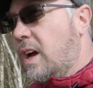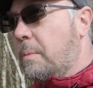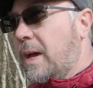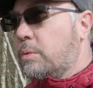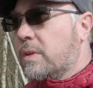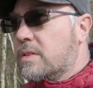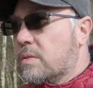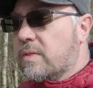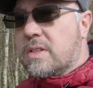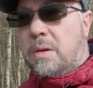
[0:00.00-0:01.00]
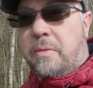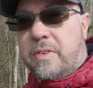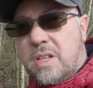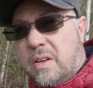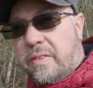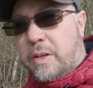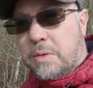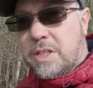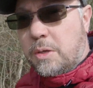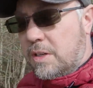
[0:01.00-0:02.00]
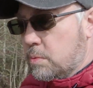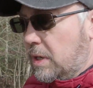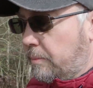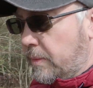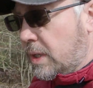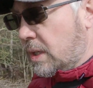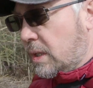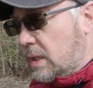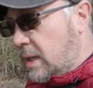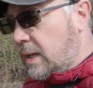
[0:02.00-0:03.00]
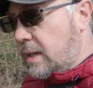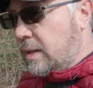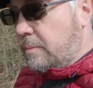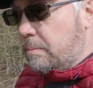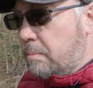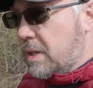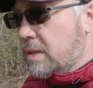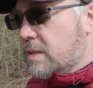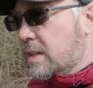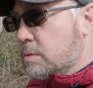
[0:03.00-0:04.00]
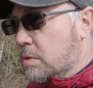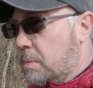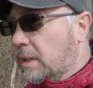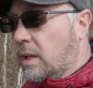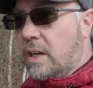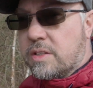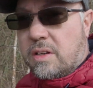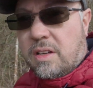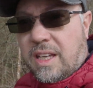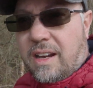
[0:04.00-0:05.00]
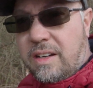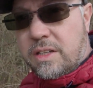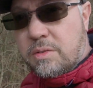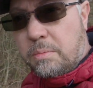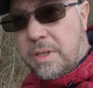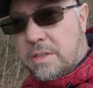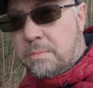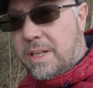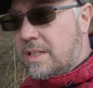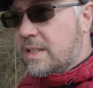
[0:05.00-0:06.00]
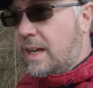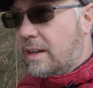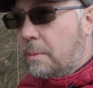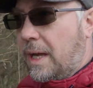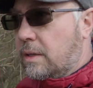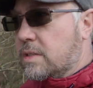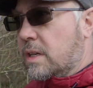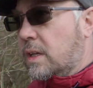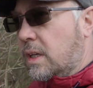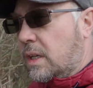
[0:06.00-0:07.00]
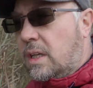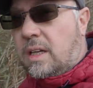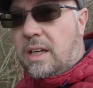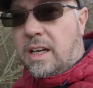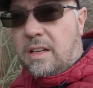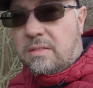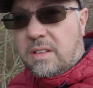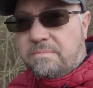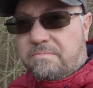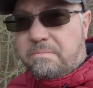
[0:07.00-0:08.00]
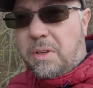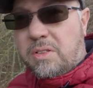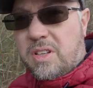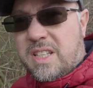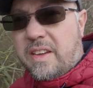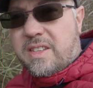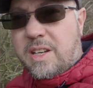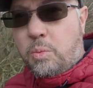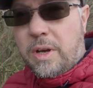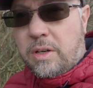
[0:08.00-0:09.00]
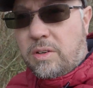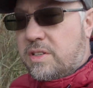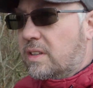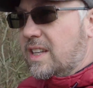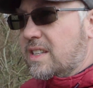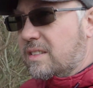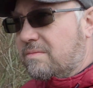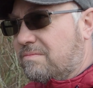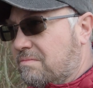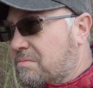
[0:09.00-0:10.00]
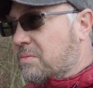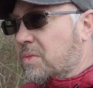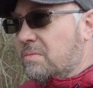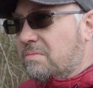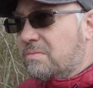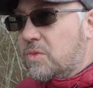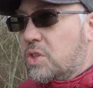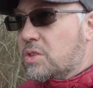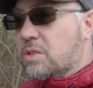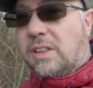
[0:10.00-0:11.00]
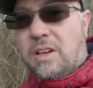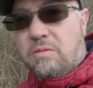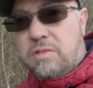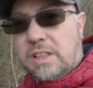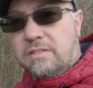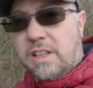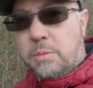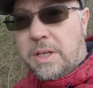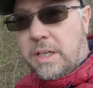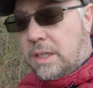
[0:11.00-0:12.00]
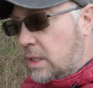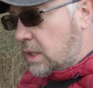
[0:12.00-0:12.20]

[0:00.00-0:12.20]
I made with sort of the type of photography I was doing as well. Because things were a bit lighter, I could carry sort of bits and pieces out and about. And I apologise now if there's any wind noise on this, it's just suddenly got really, really windy.